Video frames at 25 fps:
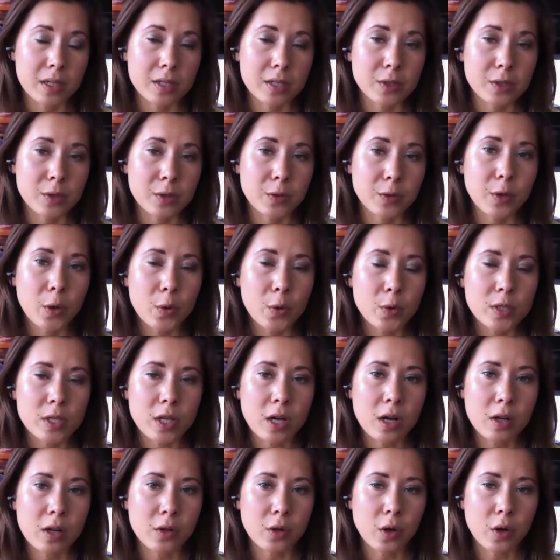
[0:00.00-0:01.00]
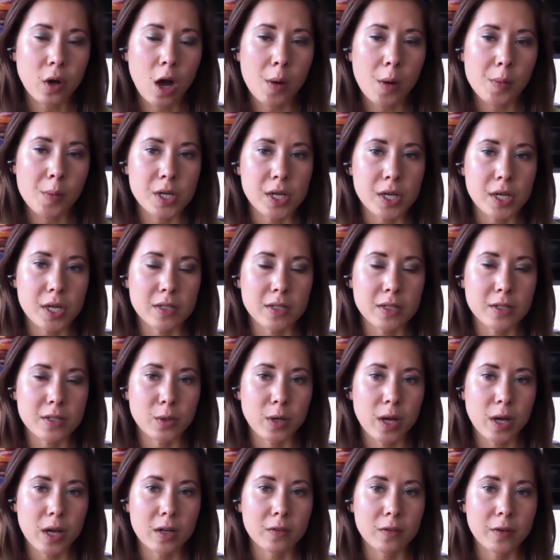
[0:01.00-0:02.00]
So those are the options to
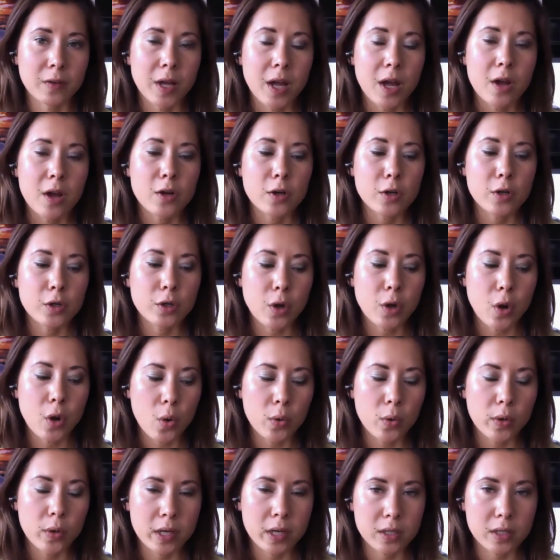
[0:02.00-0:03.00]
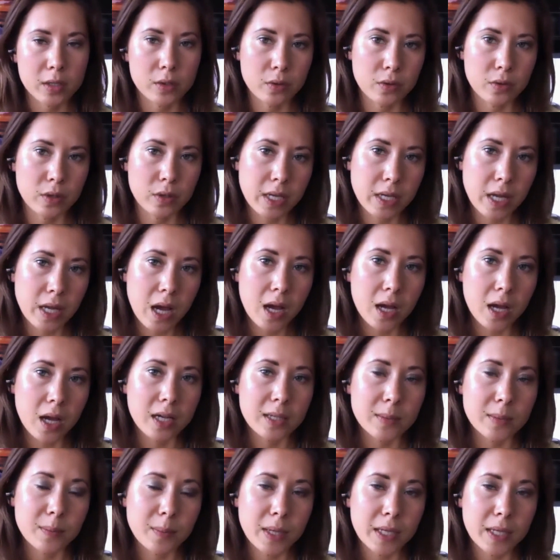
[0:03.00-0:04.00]
kind of go into the night,
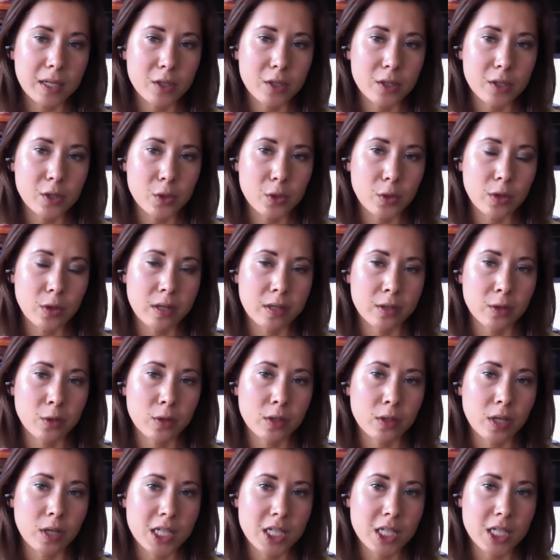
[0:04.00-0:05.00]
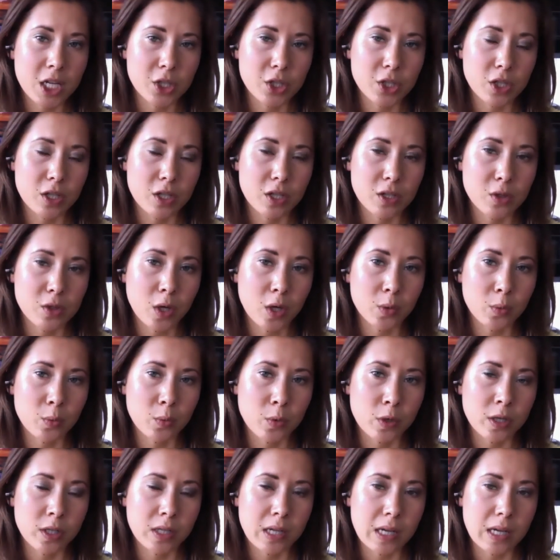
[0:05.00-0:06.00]
making sure that your digestion is not
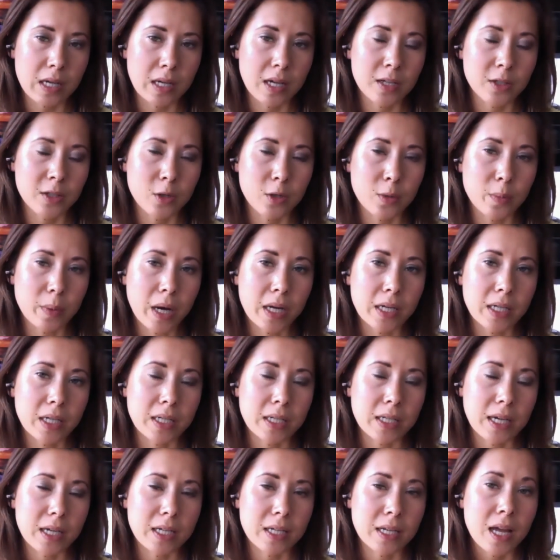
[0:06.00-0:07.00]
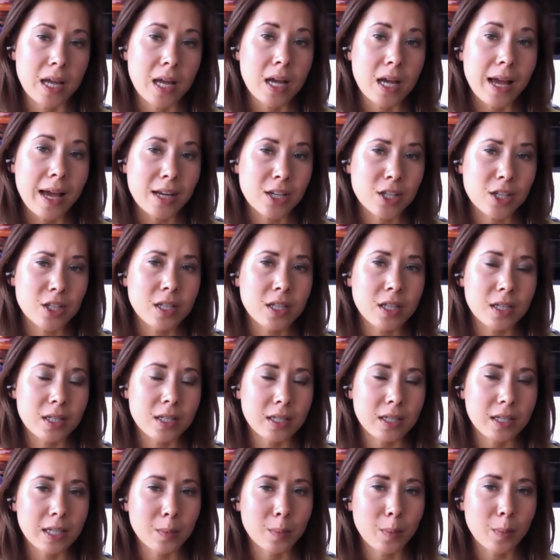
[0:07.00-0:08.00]
working and your body can actually
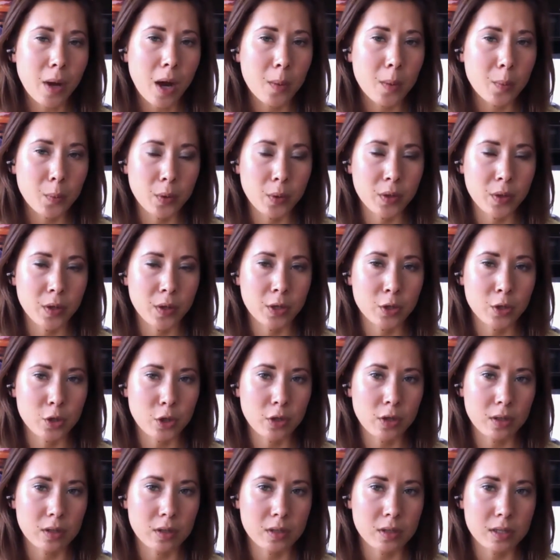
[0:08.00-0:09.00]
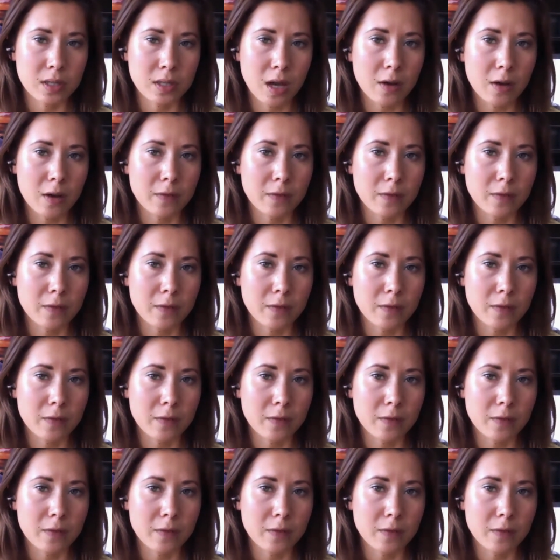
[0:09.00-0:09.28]
keep up with internal stuff